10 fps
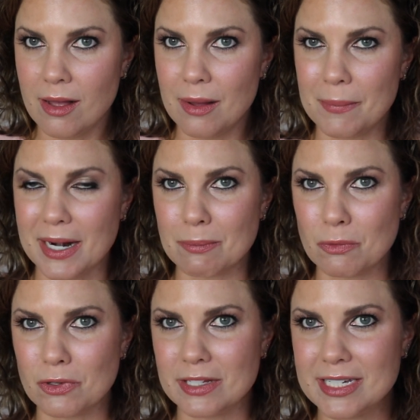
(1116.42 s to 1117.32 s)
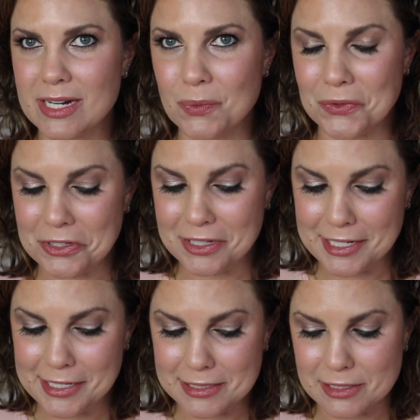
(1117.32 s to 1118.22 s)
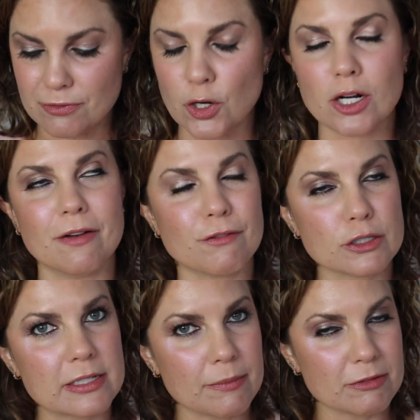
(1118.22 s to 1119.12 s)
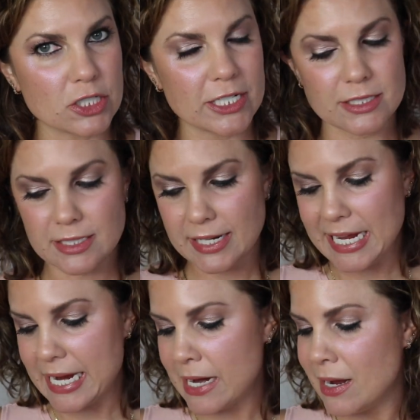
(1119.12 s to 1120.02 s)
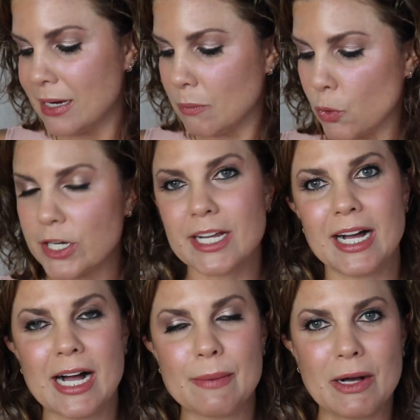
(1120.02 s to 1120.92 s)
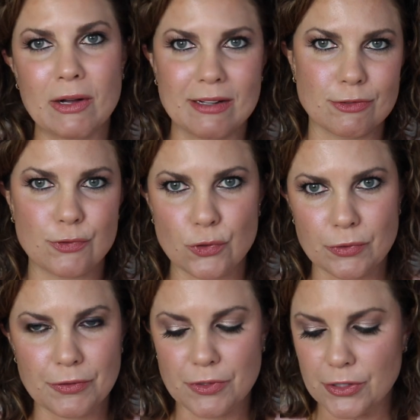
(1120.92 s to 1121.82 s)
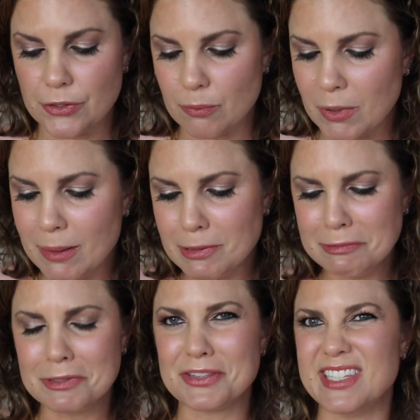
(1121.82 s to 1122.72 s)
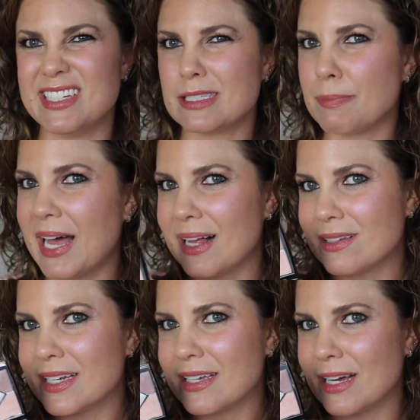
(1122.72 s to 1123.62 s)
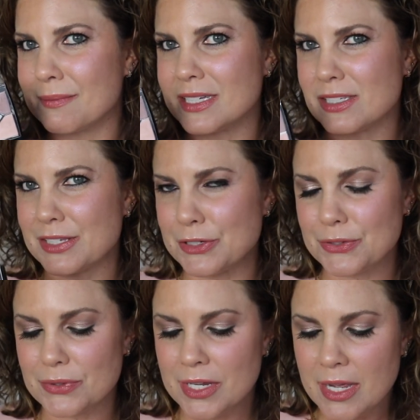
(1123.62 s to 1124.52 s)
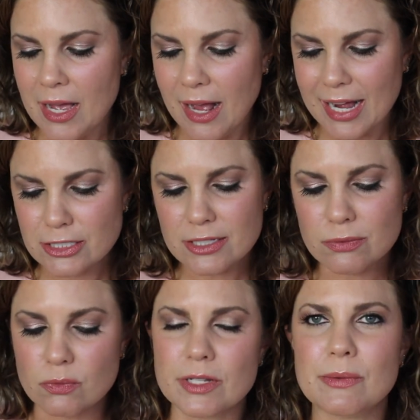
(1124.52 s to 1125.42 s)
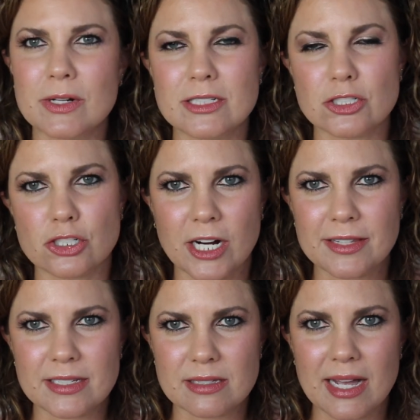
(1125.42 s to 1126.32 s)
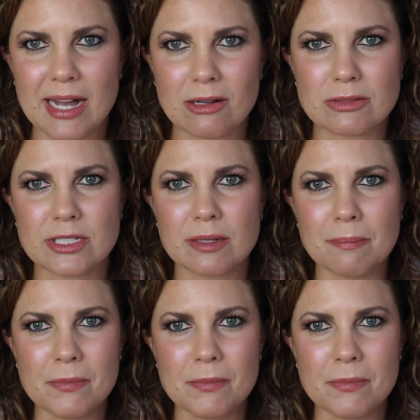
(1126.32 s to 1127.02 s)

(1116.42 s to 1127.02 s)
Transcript: But I'm really, really liking it so far. First time I've tried it today, more to come. I'll have a full review, probably with this palette coming soon. I just really wanted to try these out,